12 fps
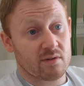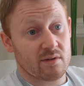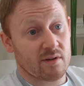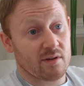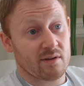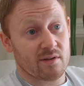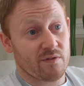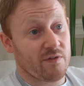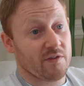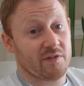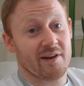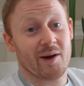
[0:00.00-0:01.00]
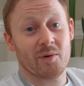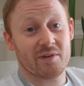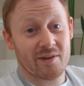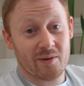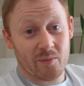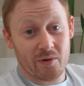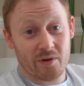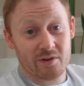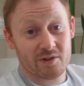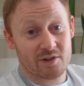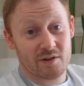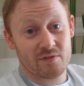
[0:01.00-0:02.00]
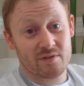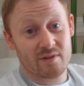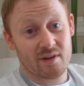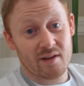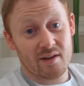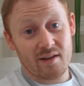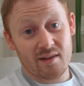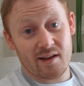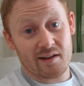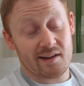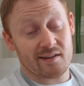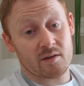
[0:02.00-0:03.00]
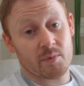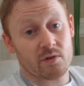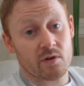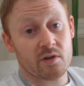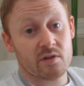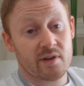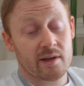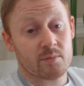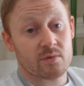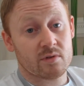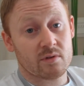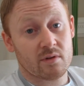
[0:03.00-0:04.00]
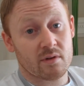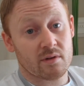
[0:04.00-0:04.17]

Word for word: the, the 15 hour day work shifts that needed to be done at times, mm.